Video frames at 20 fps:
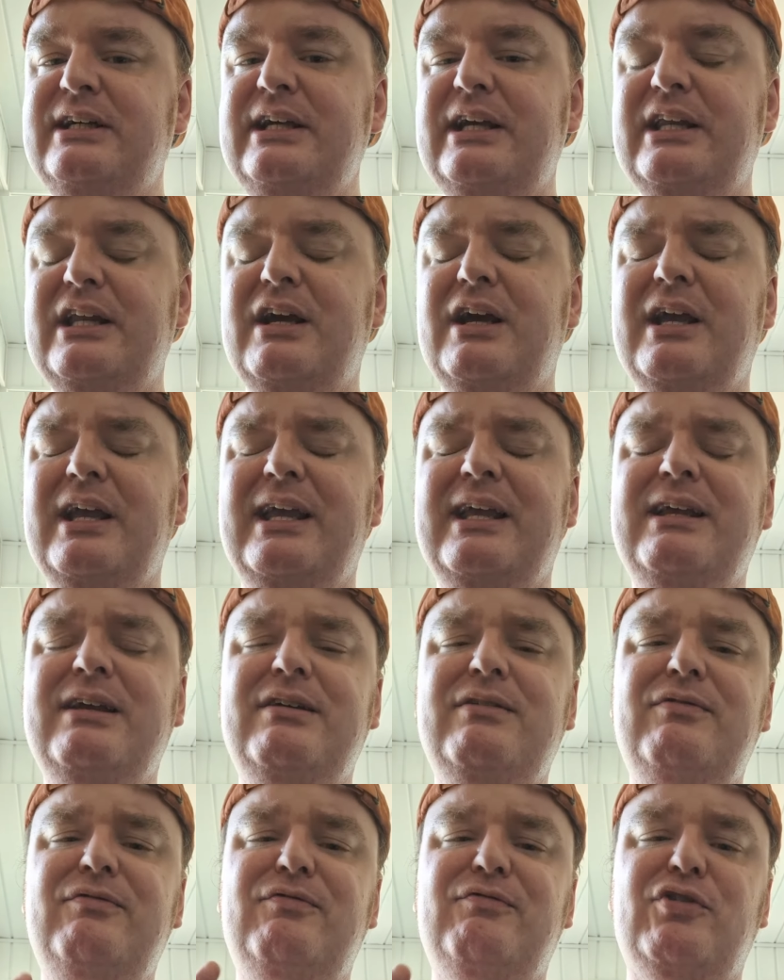in a
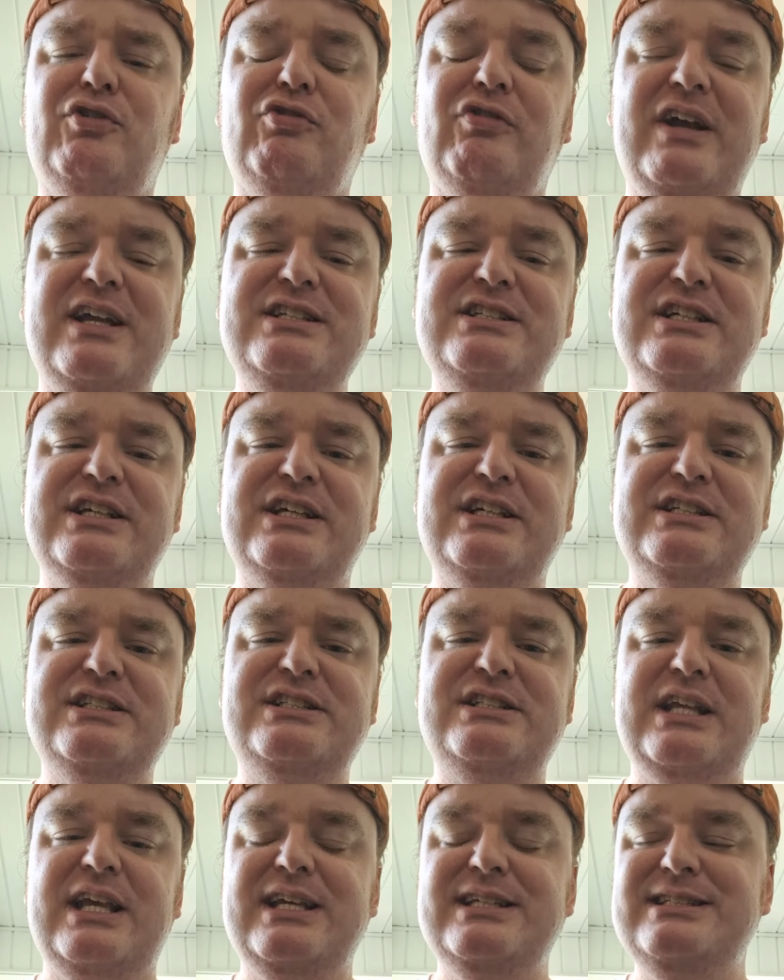
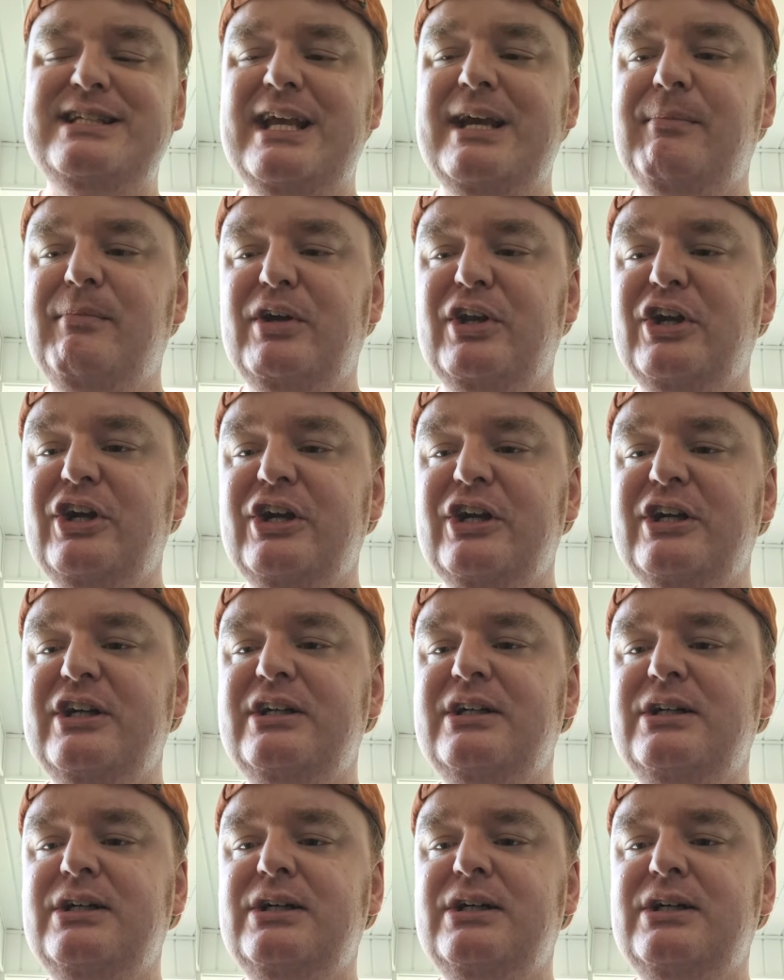forensics examiner